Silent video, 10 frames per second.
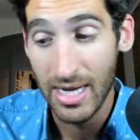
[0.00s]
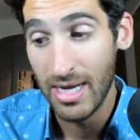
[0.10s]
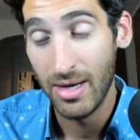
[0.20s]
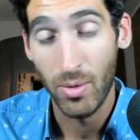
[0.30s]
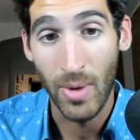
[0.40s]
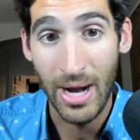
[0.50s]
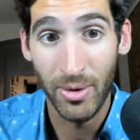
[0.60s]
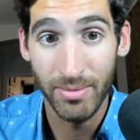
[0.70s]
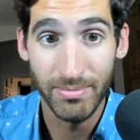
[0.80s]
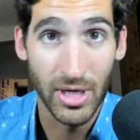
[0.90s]
Wout,
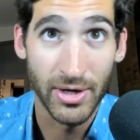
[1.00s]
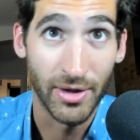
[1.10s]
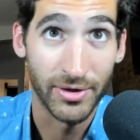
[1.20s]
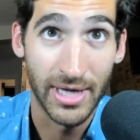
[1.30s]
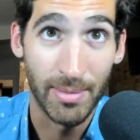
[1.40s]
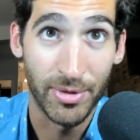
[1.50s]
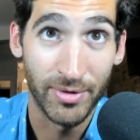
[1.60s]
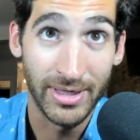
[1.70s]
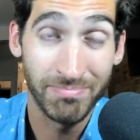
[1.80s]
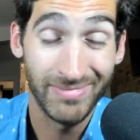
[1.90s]
another top
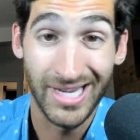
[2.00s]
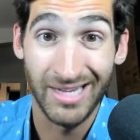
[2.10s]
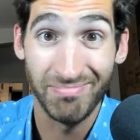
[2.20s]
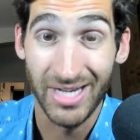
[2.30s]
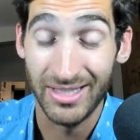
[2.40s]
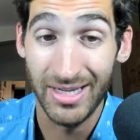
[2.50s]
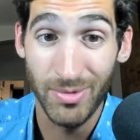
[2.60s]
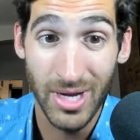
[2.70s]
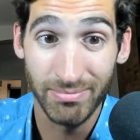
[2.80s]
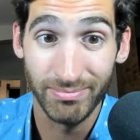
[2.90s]
three, and I'll tell you
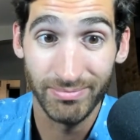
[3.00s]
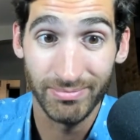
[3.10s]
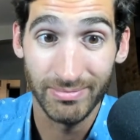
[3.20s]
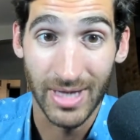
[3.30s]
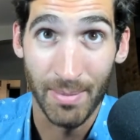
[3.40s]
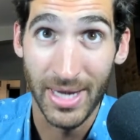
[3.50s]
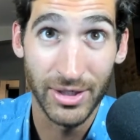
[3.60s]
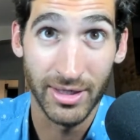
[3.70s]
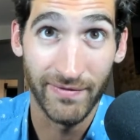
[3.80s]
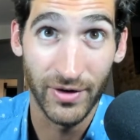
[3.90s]
what, I'm
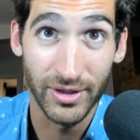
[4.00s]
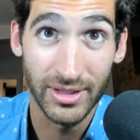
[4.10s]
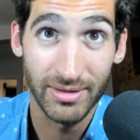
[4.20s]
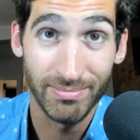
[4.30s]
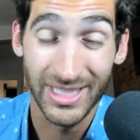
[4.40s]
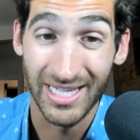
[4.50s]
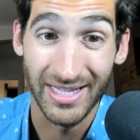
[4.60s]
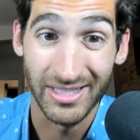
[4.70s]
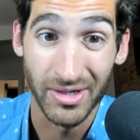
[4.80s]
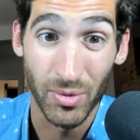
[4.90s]
mentioning him first because I think
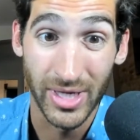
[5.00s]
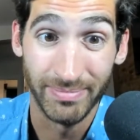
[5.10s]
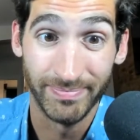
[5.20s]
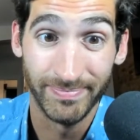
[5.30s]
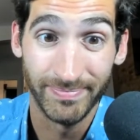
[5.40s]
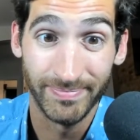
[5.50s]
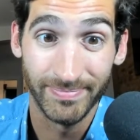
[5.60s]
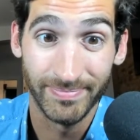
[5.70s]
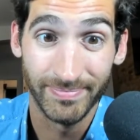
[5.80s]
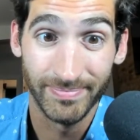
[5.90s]
he's going to win.
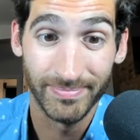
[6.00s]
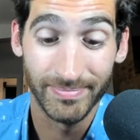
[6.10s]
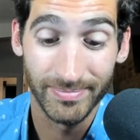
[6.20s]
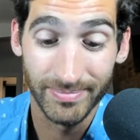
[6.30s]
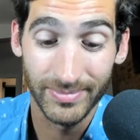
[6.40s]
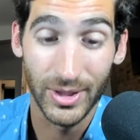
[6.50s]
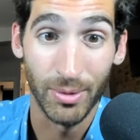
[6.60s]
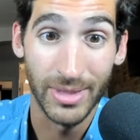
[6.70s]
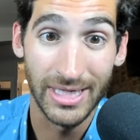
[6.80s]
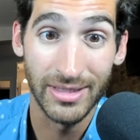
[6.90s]
So
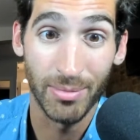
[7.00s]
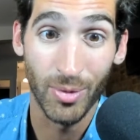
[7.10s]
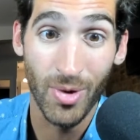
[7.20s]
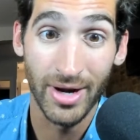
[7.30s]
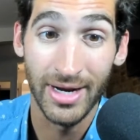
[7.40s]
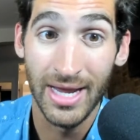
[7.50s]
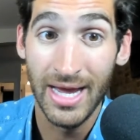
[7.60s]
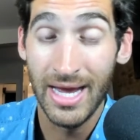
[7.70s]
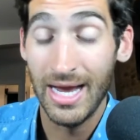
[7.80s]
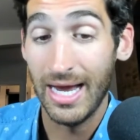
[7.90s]
he's number one.
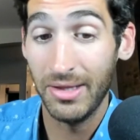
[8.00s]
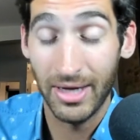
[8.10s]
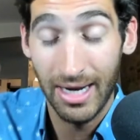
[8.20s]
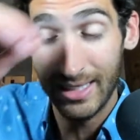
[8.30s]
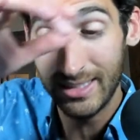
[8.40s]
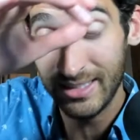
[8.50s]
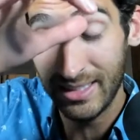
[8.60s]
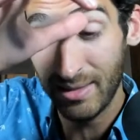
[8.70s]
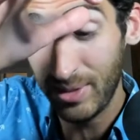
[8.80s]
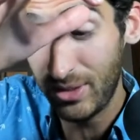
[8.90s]
And look, this isn't
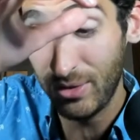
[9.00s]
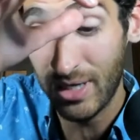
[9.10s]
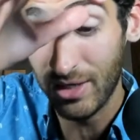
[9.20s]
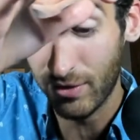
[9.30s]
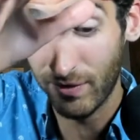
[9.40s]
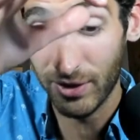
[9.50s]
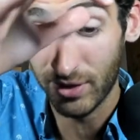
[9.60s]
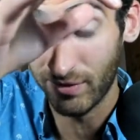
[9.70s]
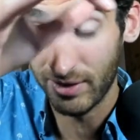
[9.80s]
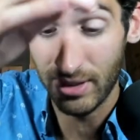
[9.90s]
going to be too
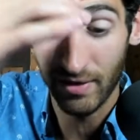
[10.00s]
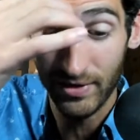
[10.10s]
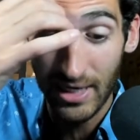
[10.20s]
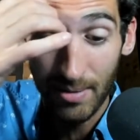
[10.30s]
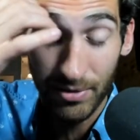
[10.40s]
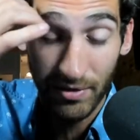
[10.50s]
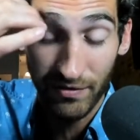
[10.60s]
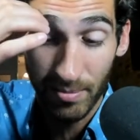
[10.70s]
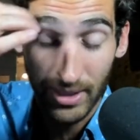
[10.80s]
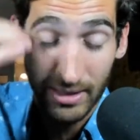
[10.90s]
controversial of a top three for
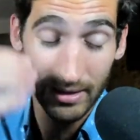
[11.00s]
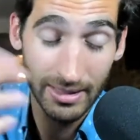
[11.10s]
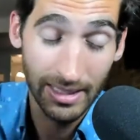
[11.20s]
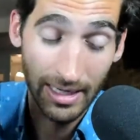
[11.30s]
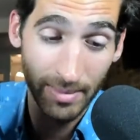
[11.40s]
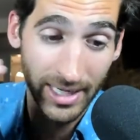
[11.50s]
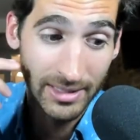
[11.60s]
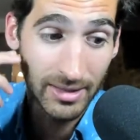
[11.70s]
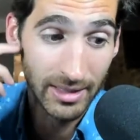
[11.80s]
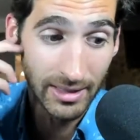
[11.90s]
me. I guess
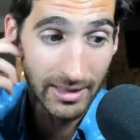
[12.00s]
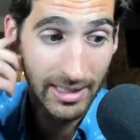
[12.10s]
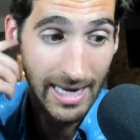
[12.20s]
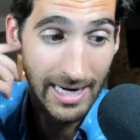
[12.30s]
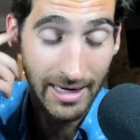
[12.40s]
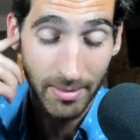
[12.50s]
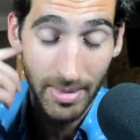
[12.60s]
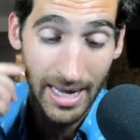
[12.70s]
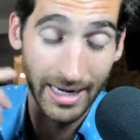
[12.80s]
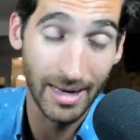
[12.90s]
I'm going to let the cat out of the bag.